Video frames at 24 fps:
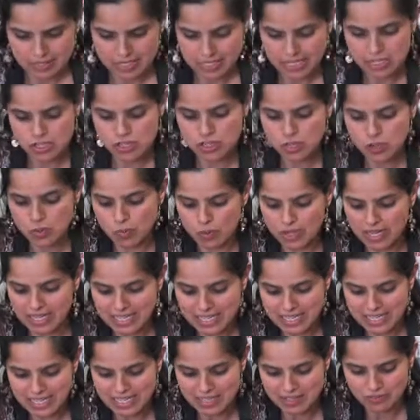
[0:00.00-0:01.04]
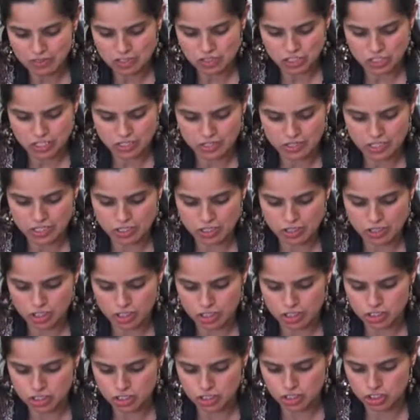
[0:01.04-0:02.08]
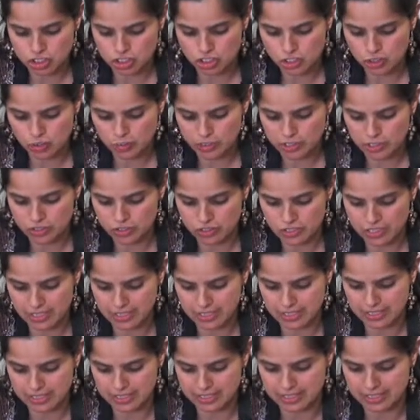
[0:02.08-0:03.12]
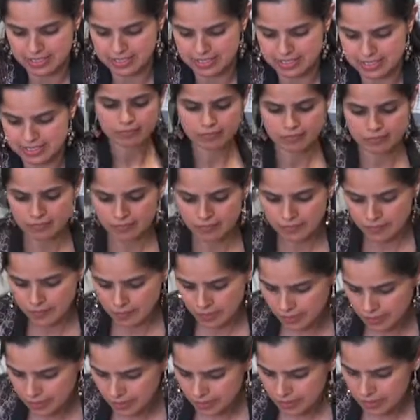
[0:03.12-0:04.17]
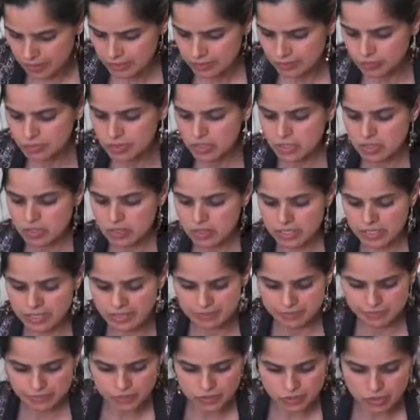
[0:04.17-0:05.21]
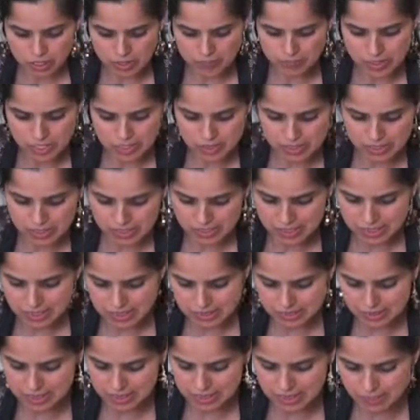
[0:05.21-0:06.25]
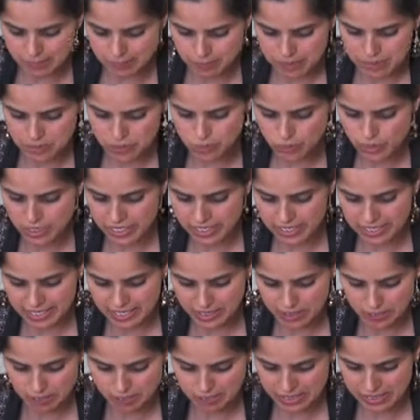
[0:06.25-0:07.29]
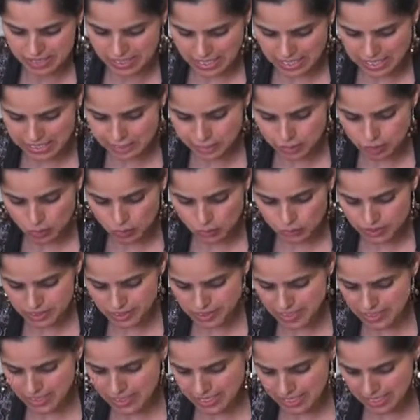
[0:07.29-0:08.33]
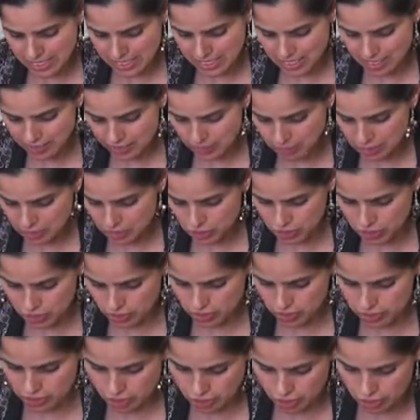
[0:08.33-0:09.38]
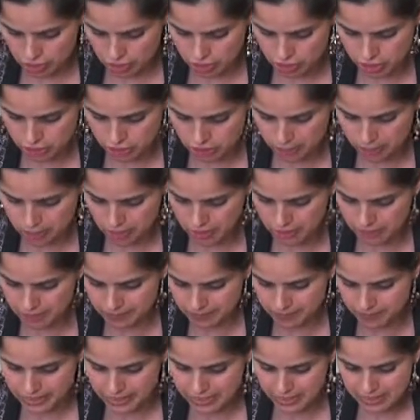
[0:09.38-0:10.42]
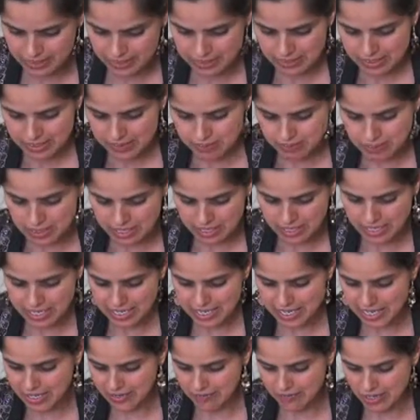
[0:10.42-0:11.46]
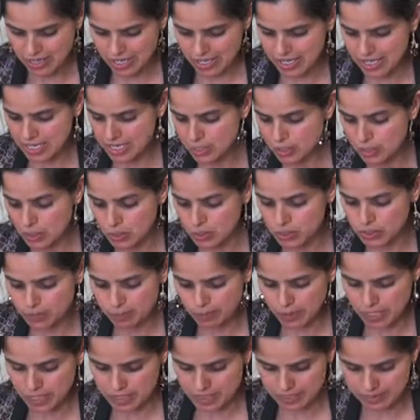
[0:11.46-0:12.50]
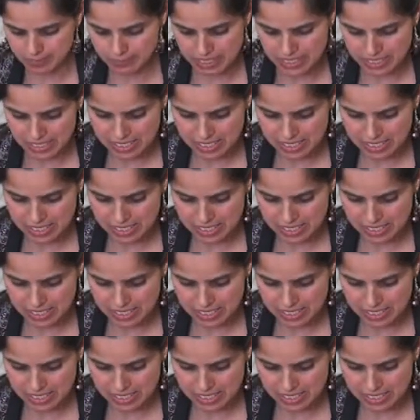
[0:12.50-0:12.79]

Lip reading: And you don't want any of the cherry ganache to show when you're done in the end. Okay, so I'm not going to tilt this up at you right now, but I don't see any of my cherry ganache at the bottom, but I have high and low spots in my